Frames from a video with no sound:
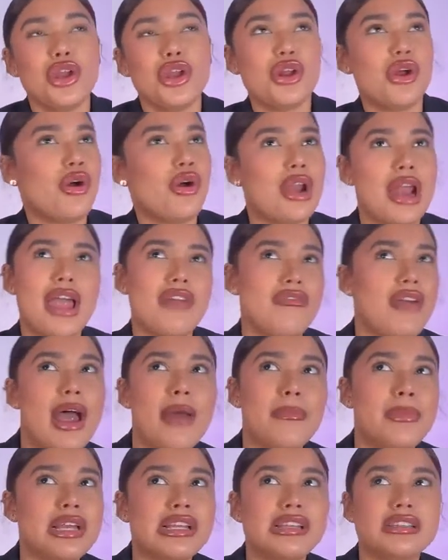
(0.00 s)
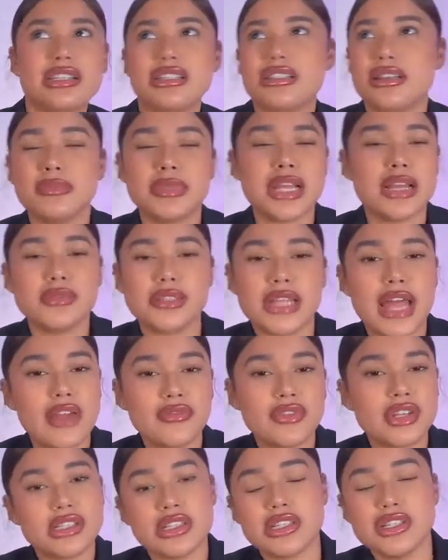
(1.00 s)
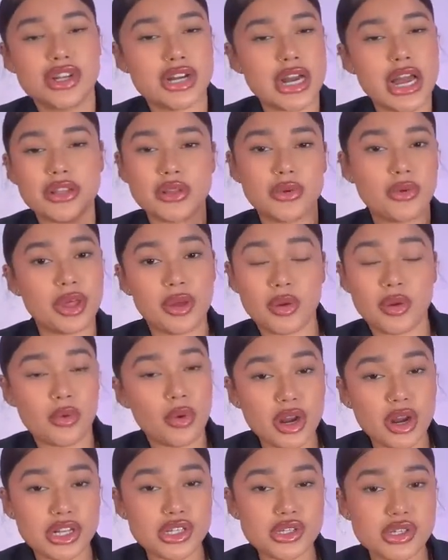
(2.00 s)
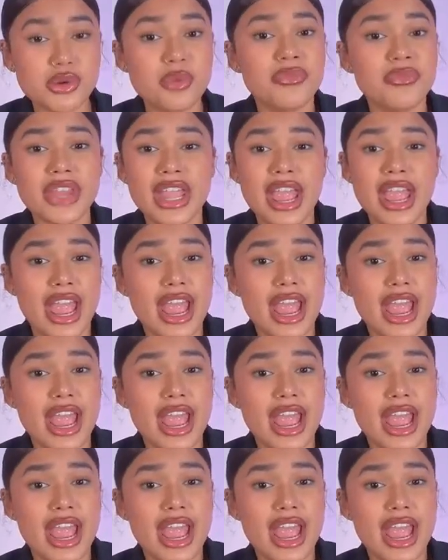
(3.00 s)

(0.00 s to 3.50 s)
life happens, and sometimes life doesn't turn out the way we want it to,